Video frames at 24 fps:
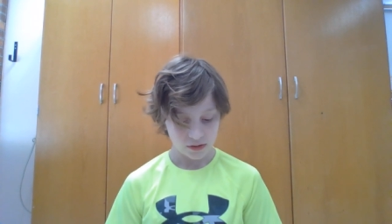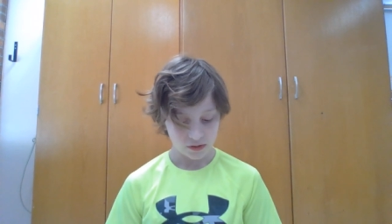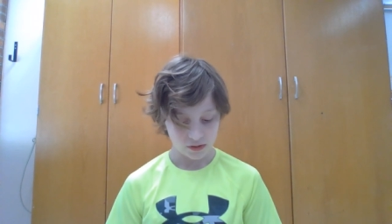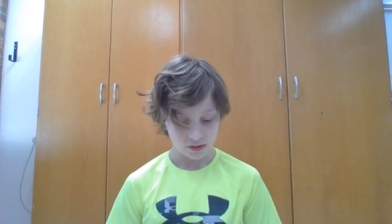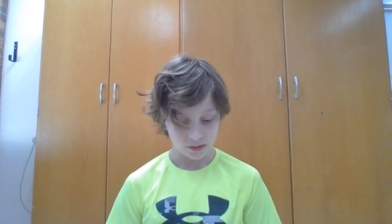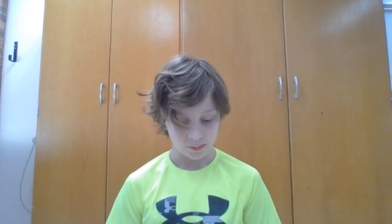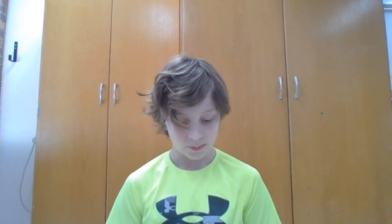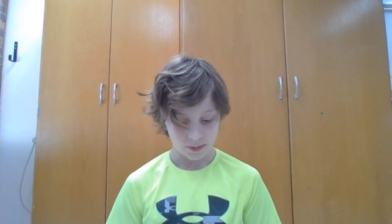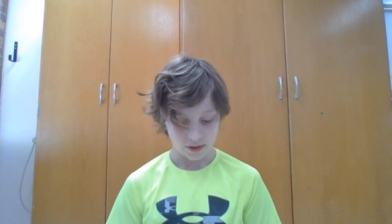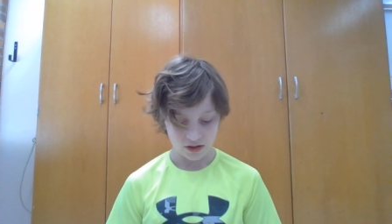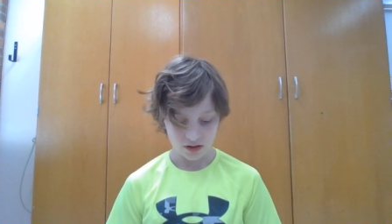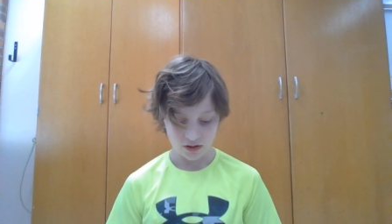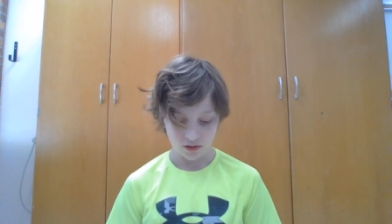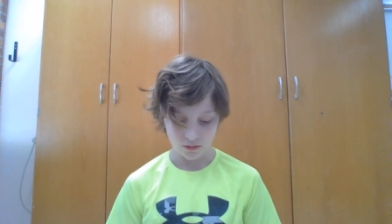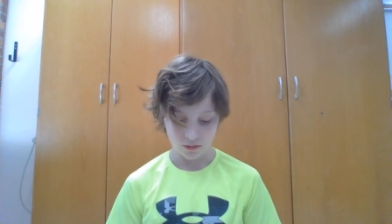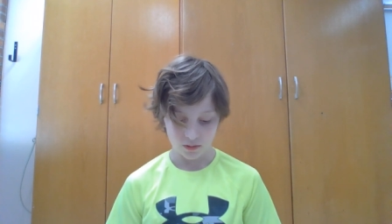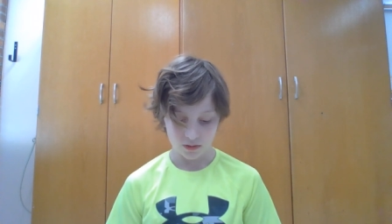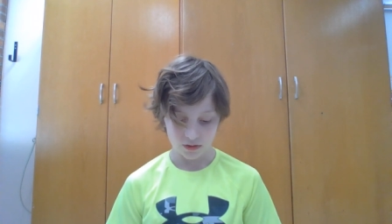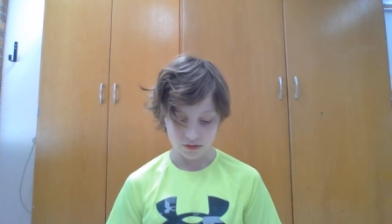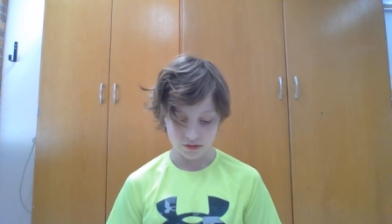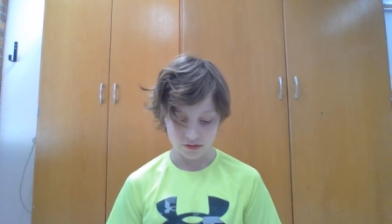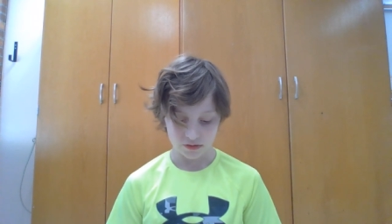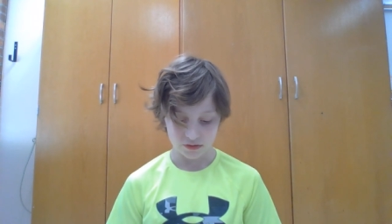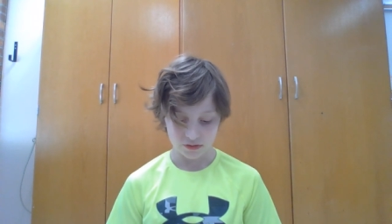the
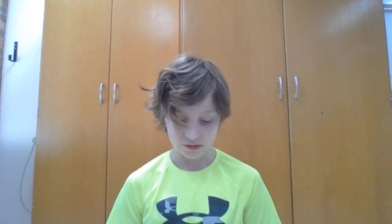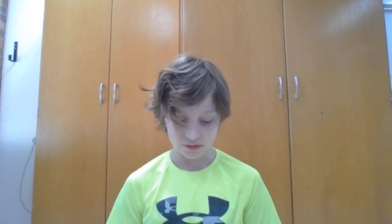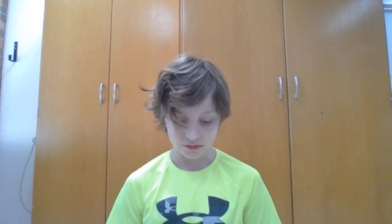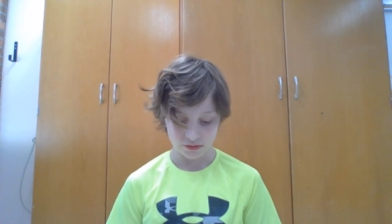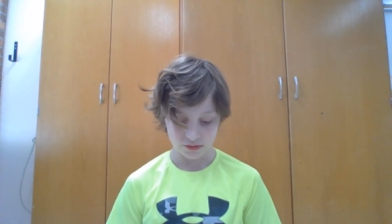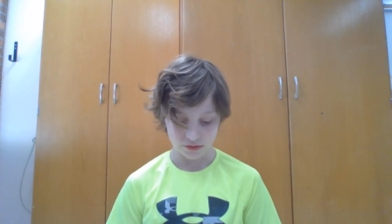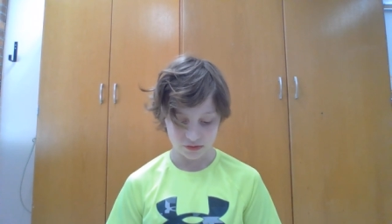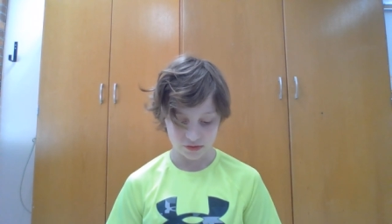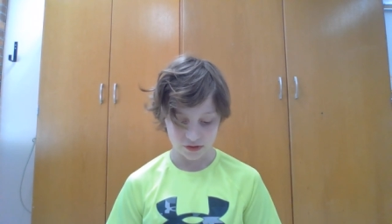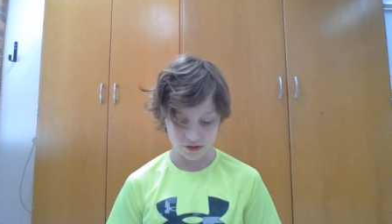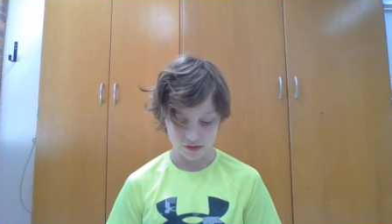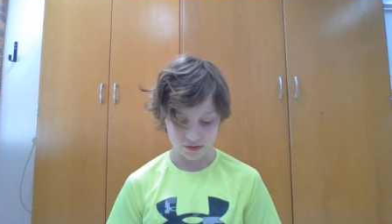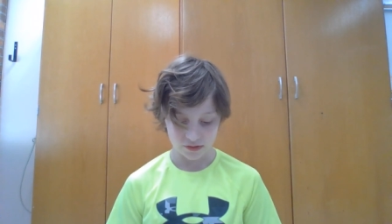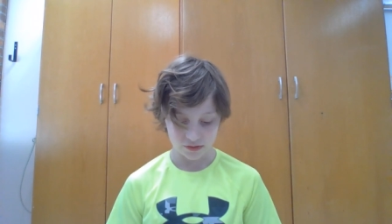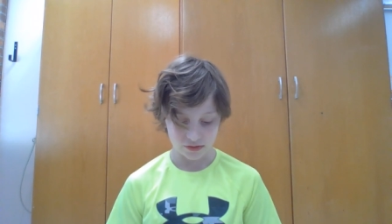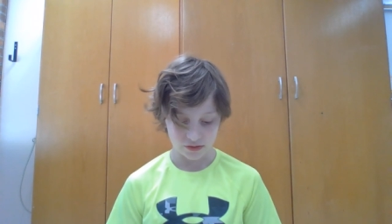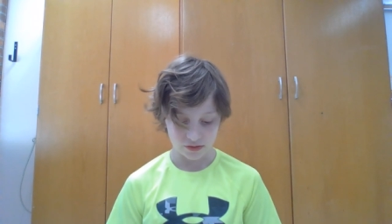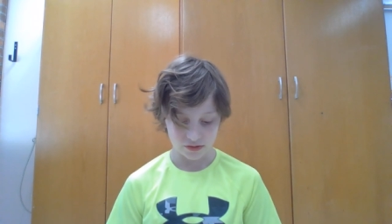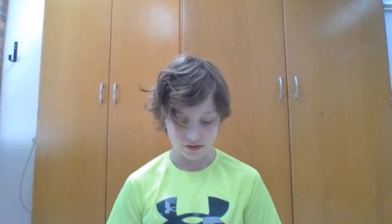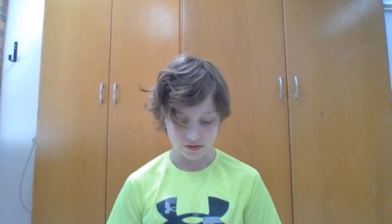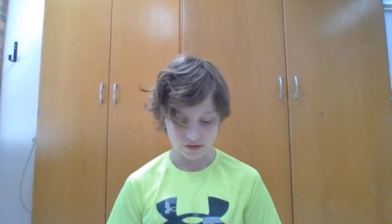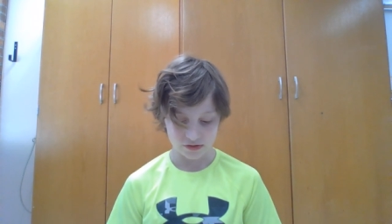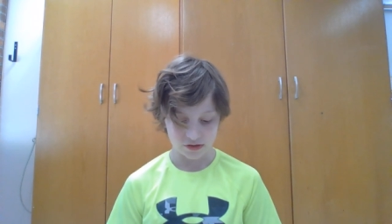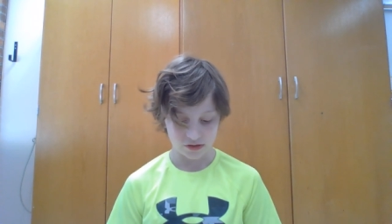Penguins to
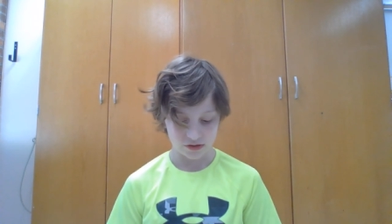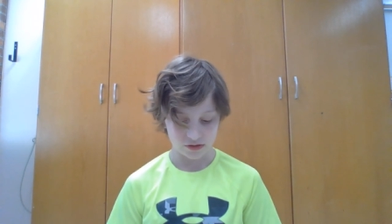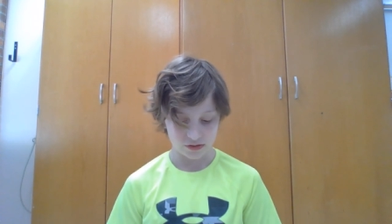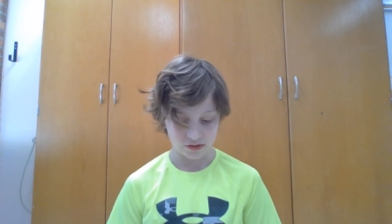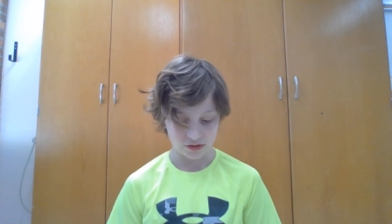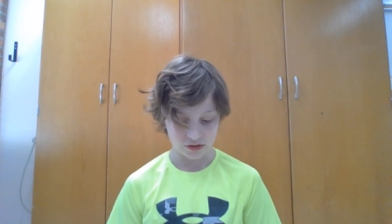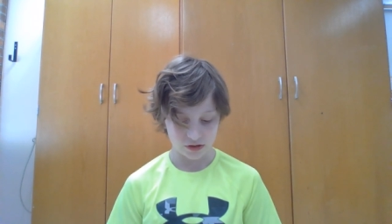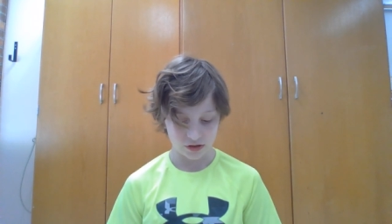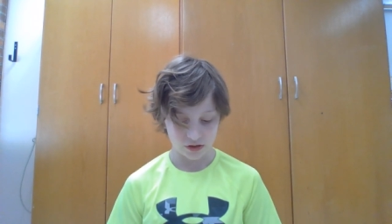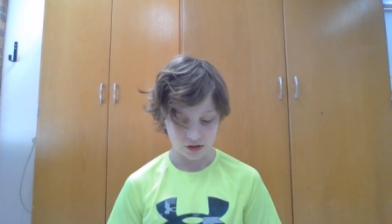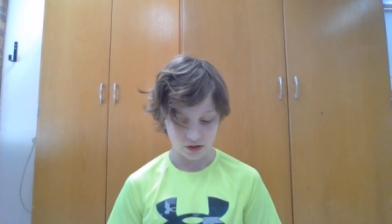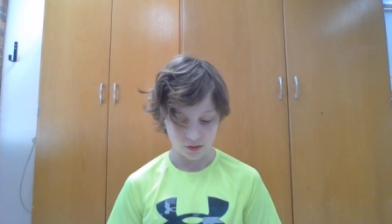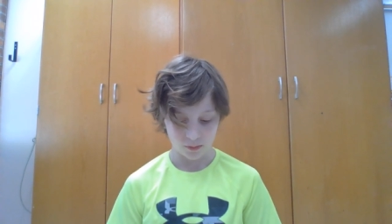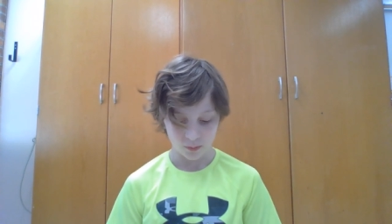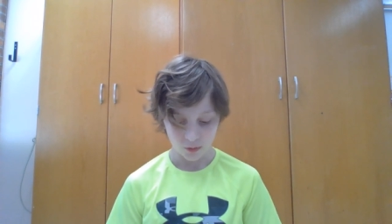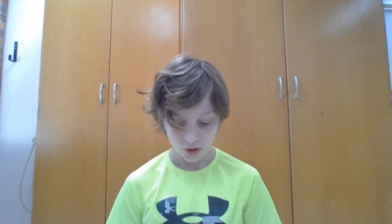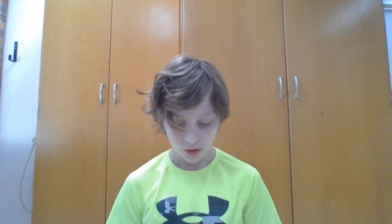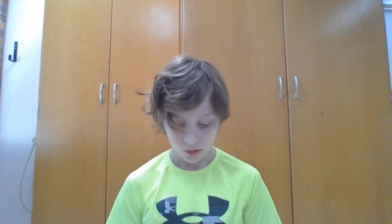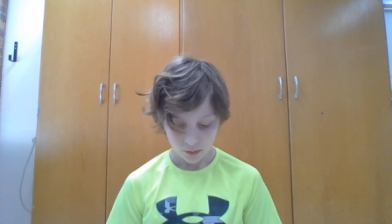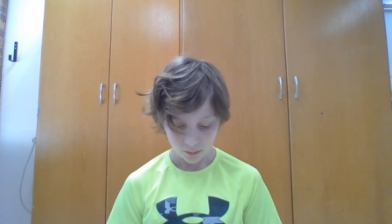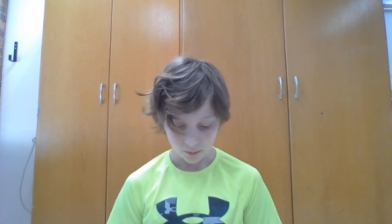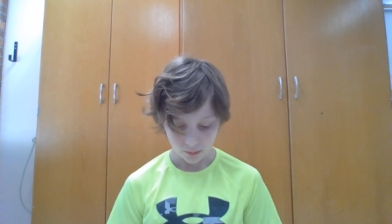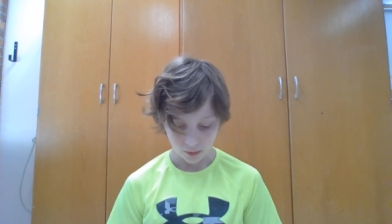to the Stanley Cup,